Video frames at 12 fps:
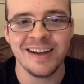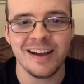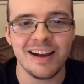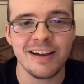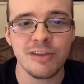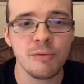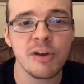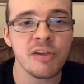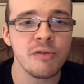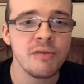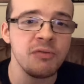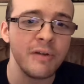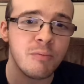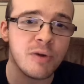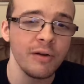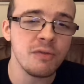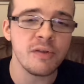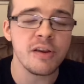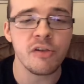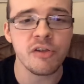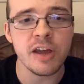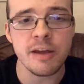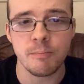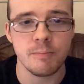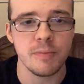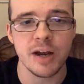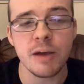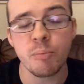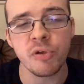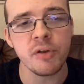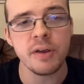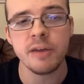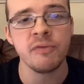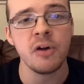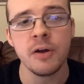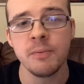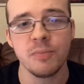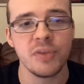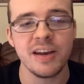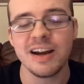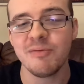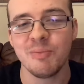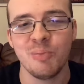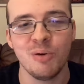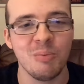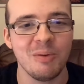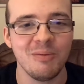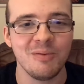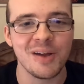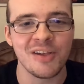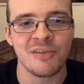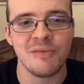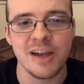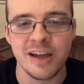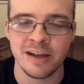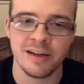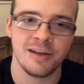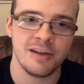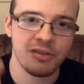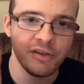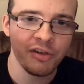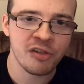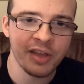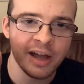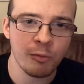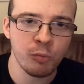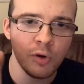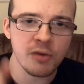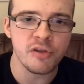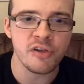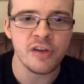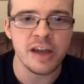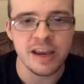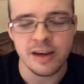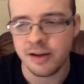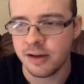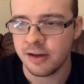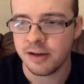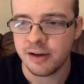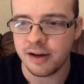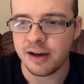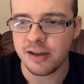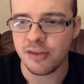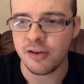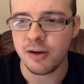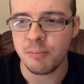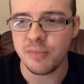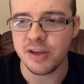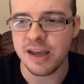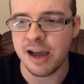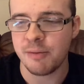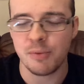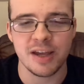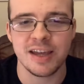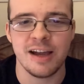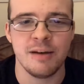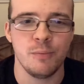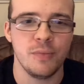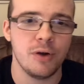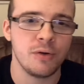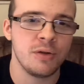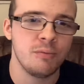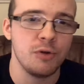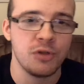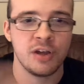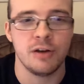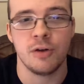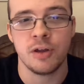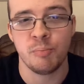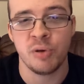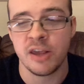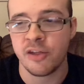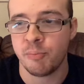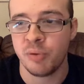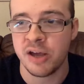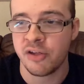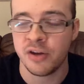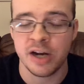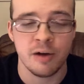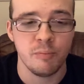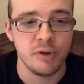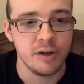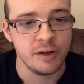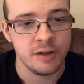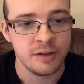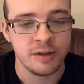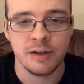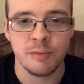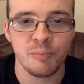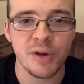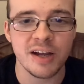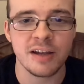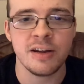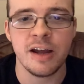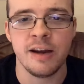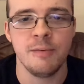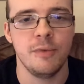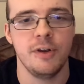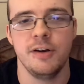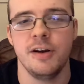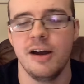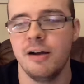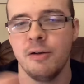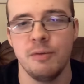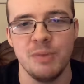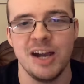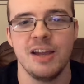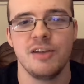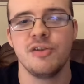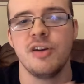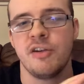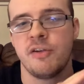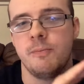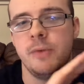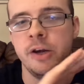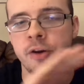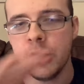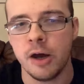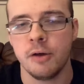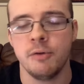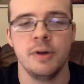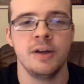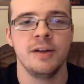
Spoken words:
And the rest of the film, when I finished it, absolutely fine, didn't have a problem with the rest of it, just that one scene. And yeah, again, I could watch it like a piece of piss now, but back then, no, mate, just no